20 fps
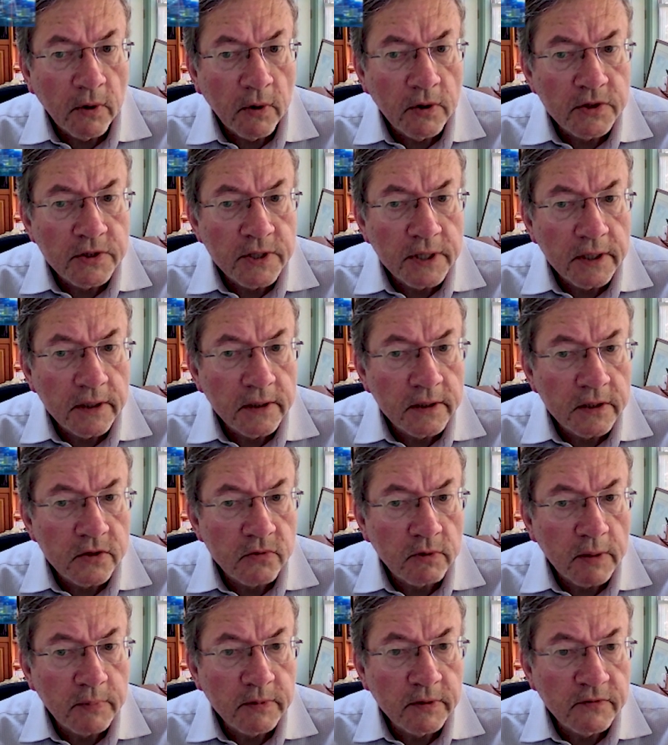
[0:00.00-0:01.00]
emerging and
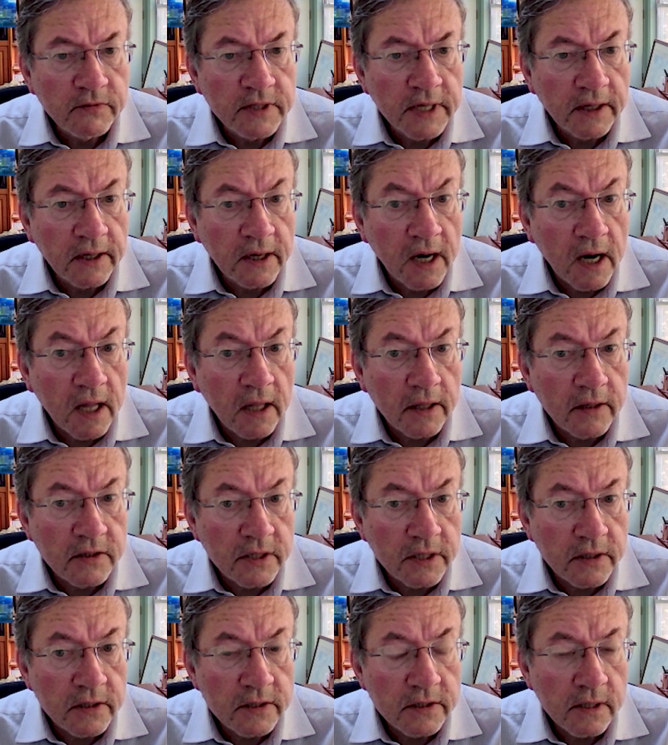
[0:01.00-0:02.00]
disruptive
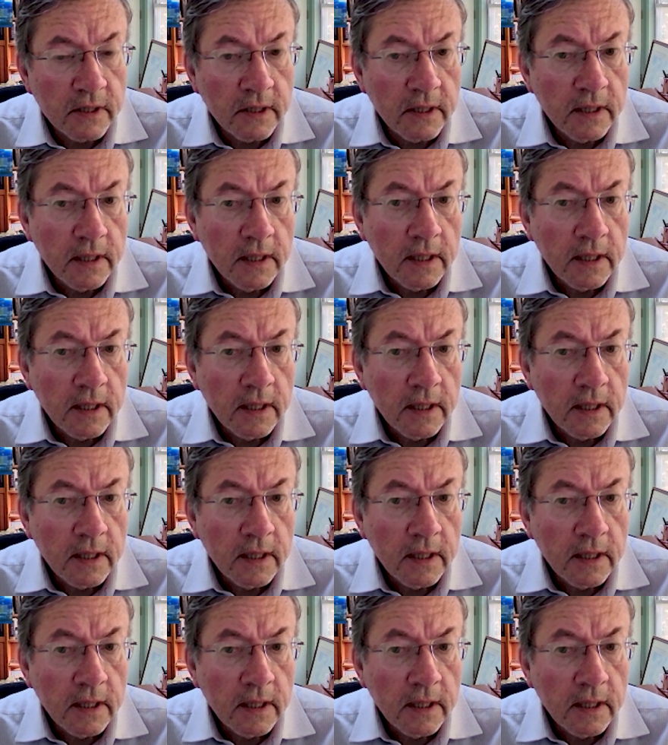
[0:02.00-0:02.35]
technologies.